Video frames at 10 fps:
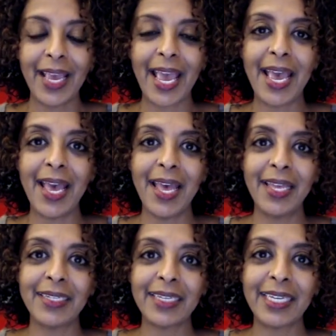
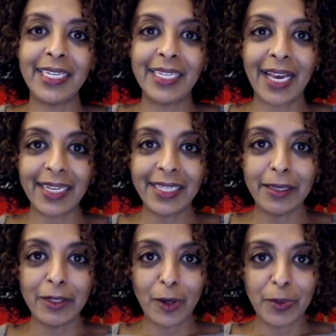And Kidana,
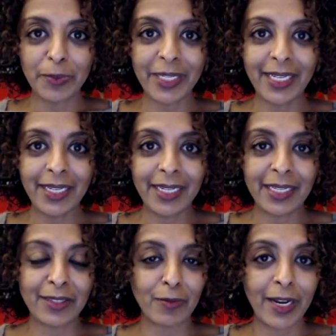the nobleman,
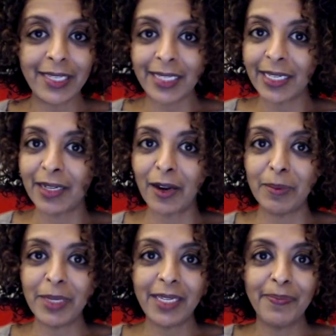is raising an
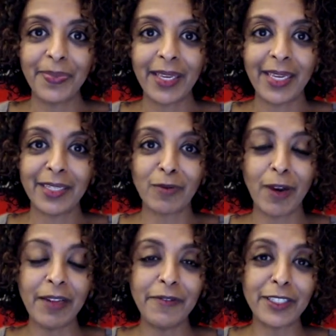army. His
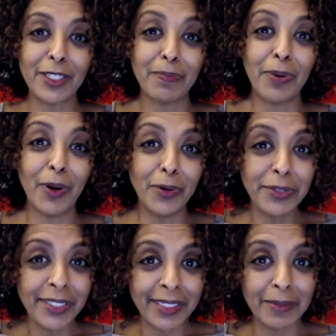wife is
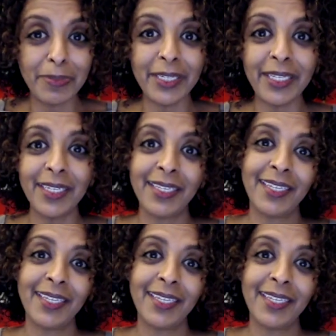supposed to be